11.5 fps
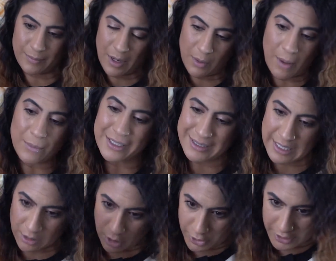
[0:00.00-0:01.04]
I'm going to say
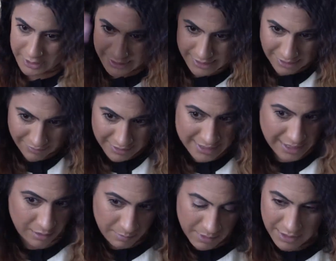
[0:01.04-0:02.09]
longer because it's definitely
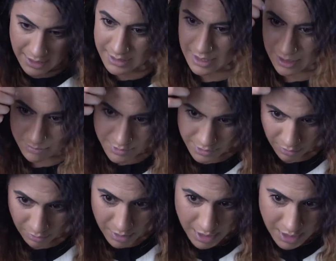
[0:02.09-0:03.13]
taking me that time.
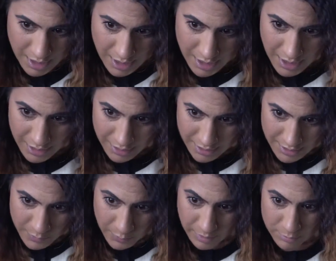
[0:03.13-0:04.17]
So, and this
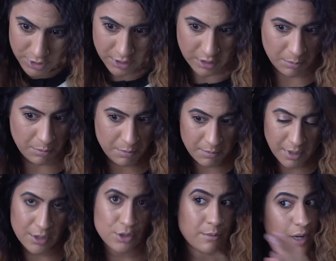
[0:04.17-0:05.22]
is where I'm just going to
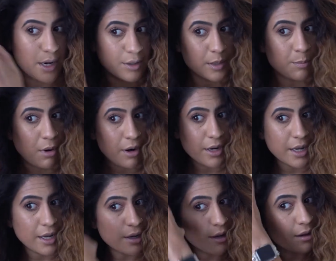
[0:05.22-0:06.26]
make sure my hair is
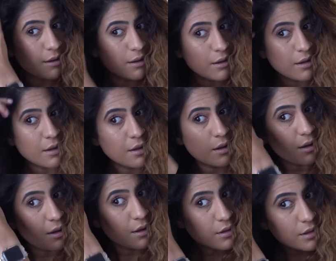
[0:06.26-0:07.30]
parted.
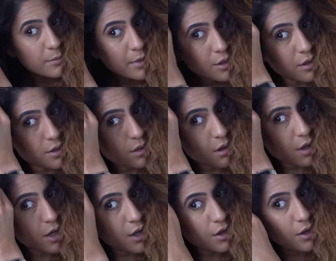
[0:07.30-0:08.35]
That's all
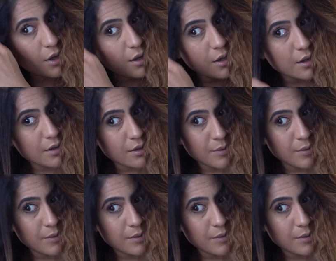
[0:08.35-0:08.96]
good. Okay.